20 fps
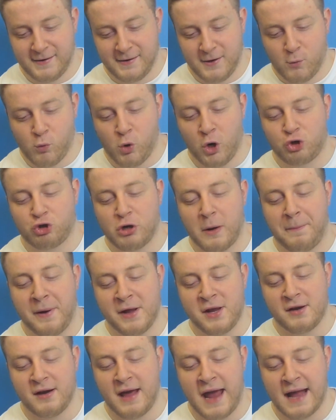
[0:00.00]
What's your
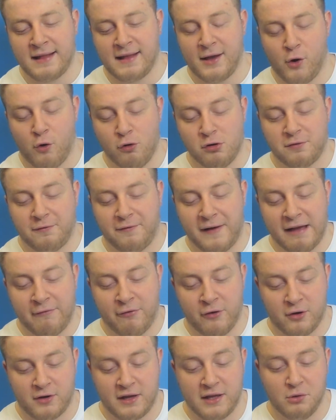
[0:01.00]
opinion on Eddie Hall's
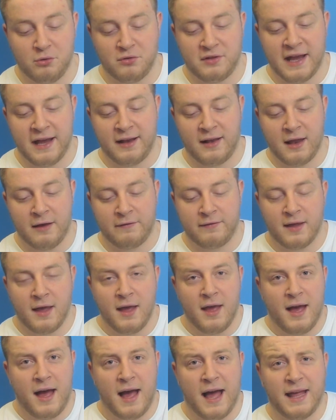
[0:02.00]
500 kilo deadlift?
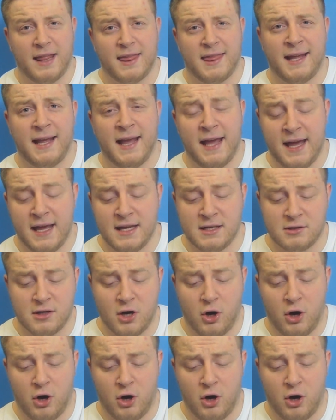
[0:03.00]
I think it is